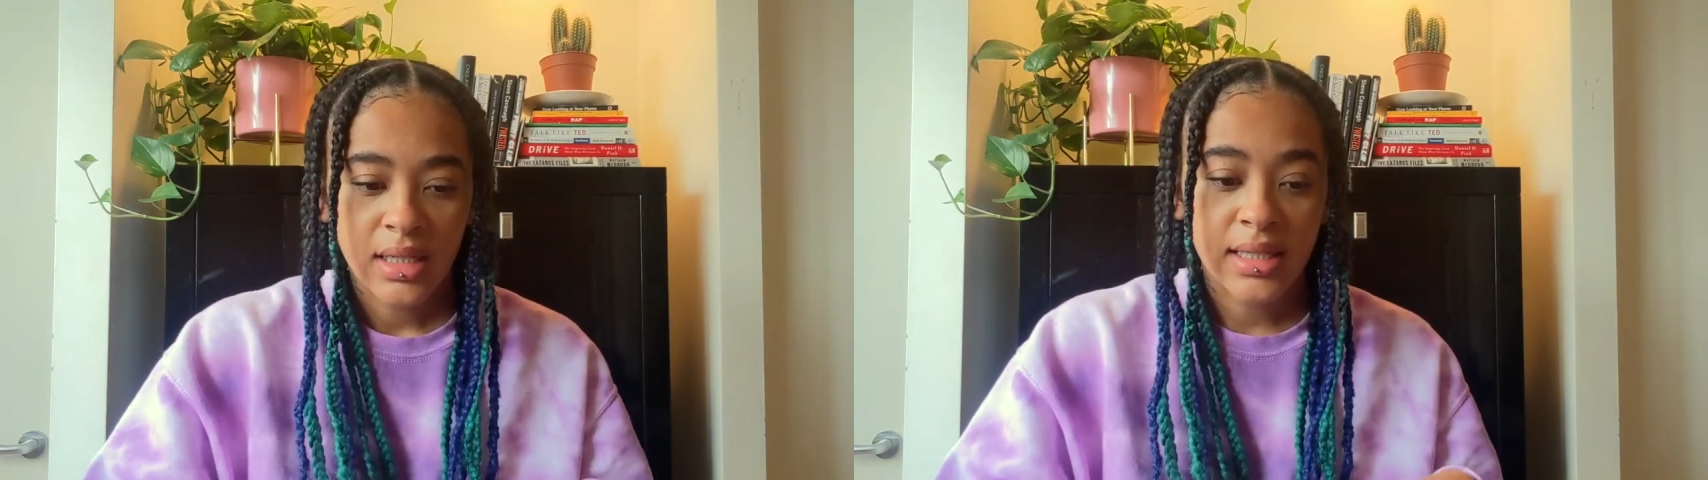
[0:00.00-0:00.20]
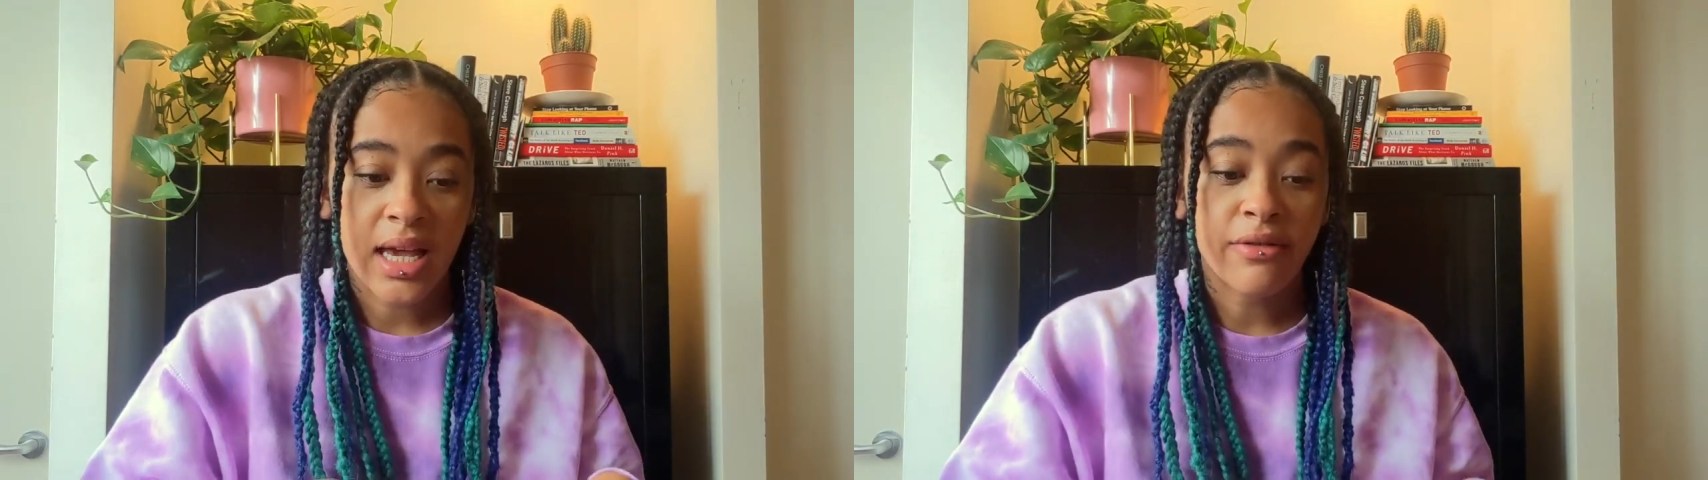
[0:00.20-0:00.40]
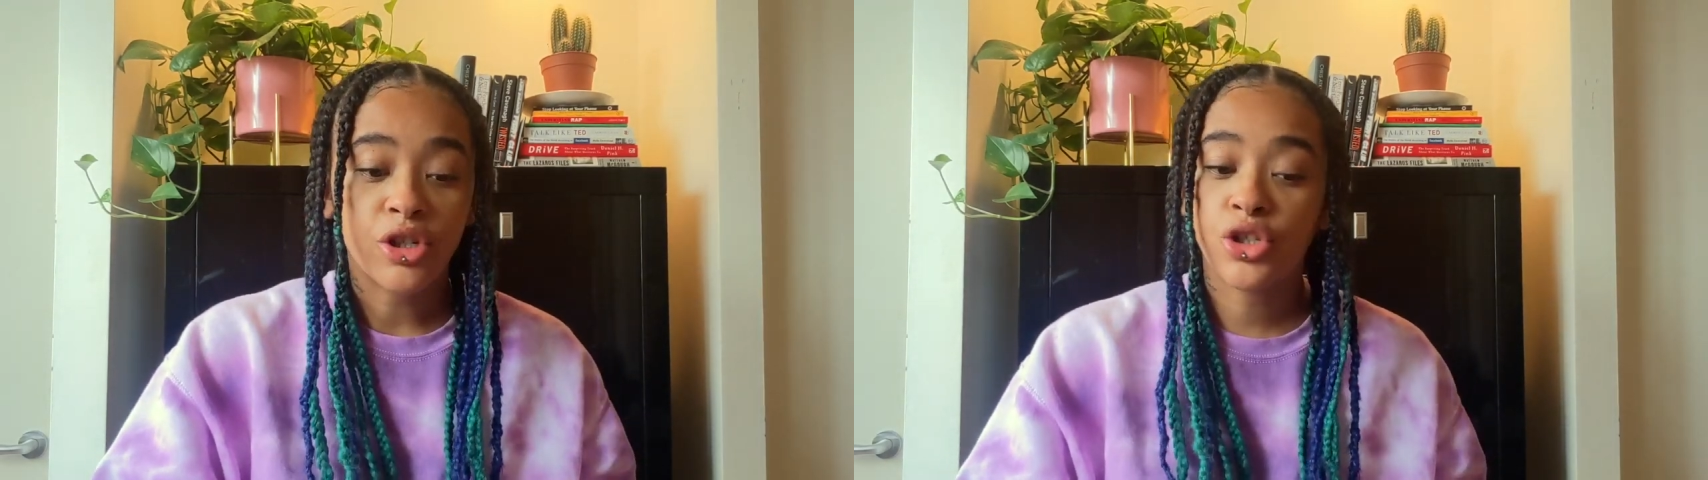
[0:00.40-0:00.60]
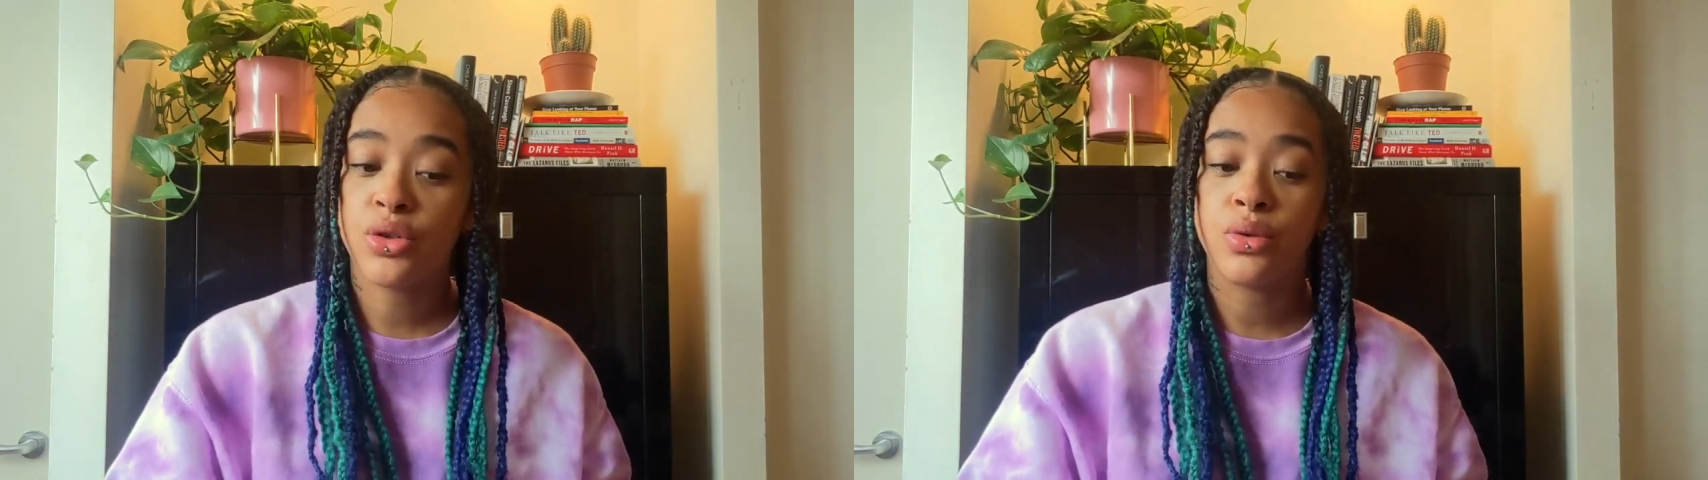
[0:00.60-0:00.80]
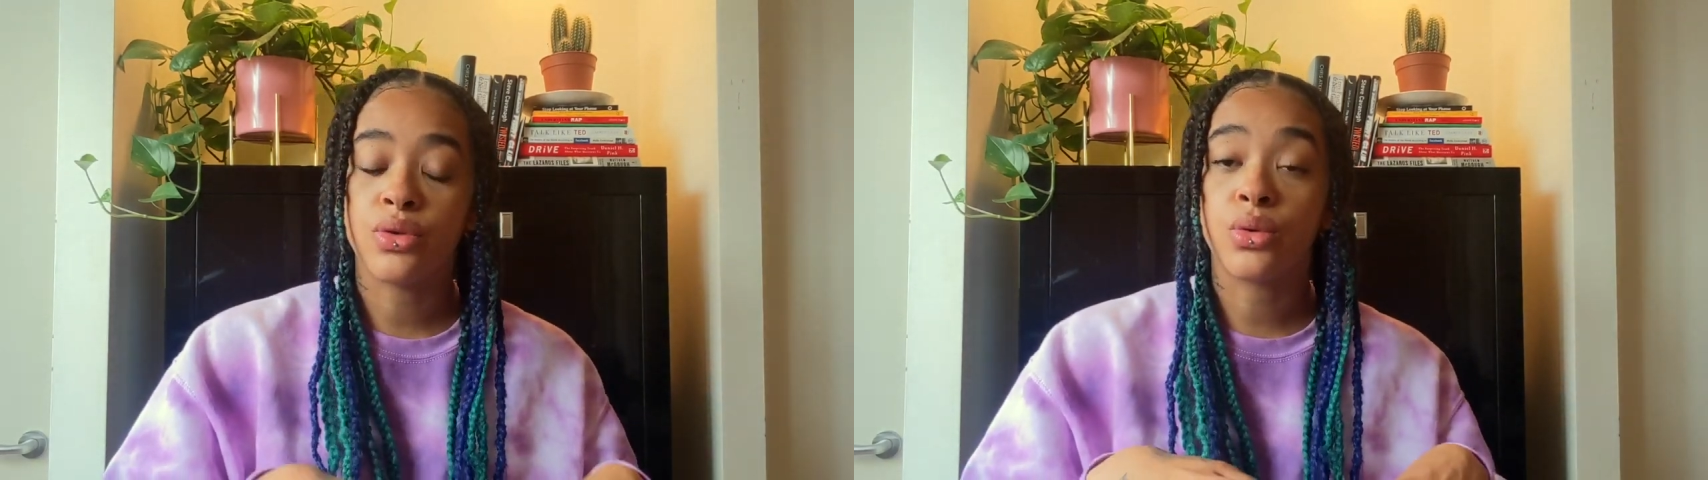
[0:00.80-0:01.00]
Sarah's
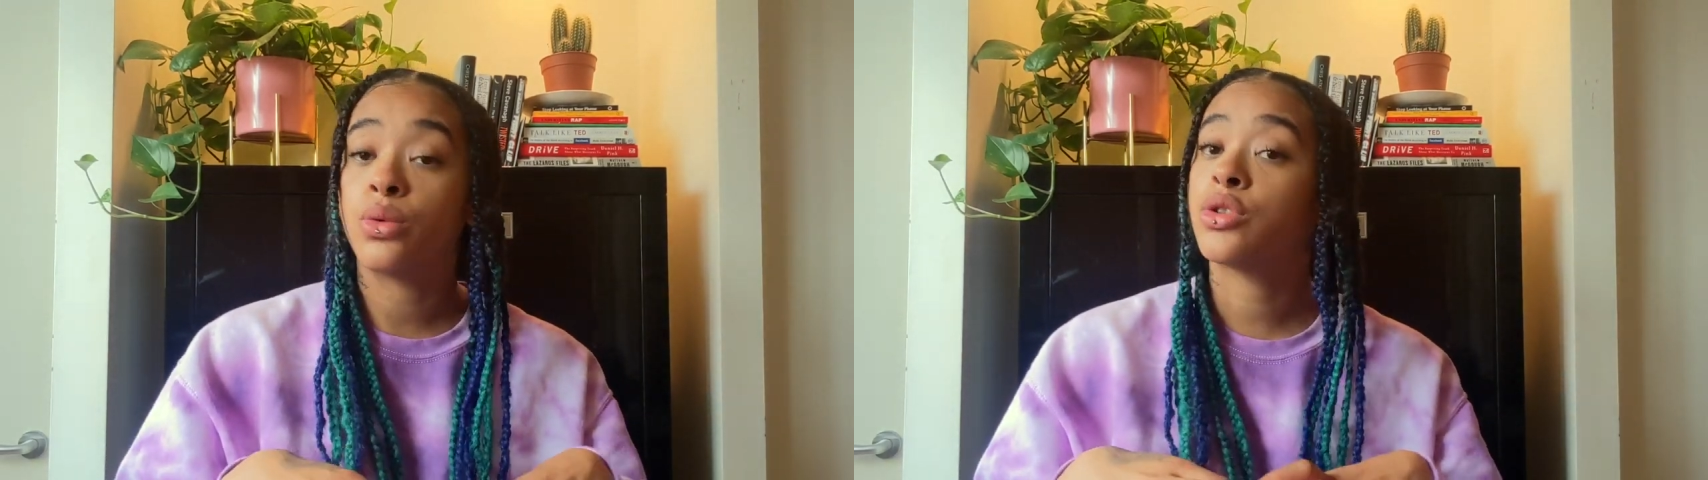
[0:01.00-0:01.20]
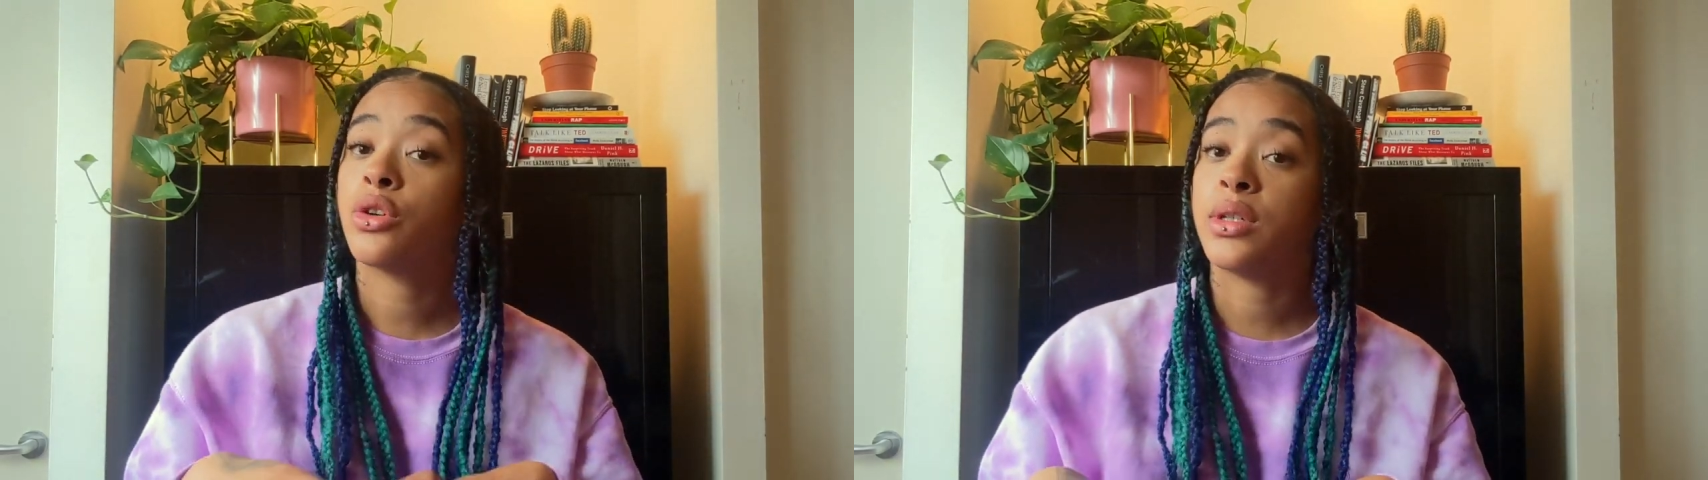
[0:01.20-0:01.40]
shoes also